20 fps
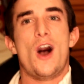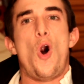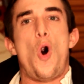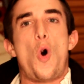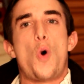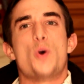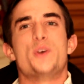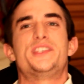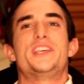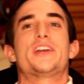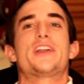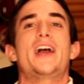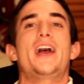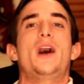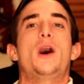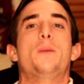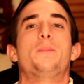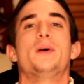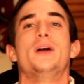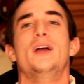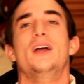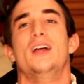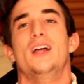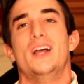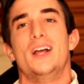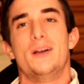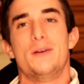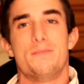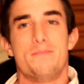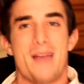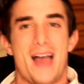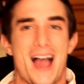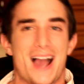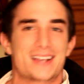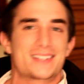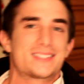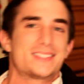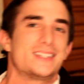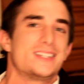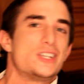Always here to help.
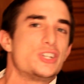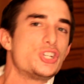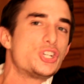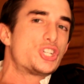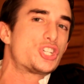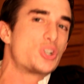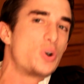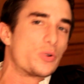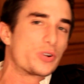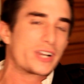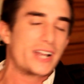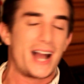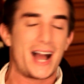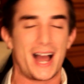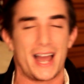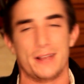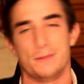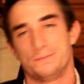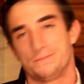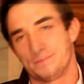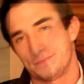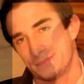Maxx, shoulder guy,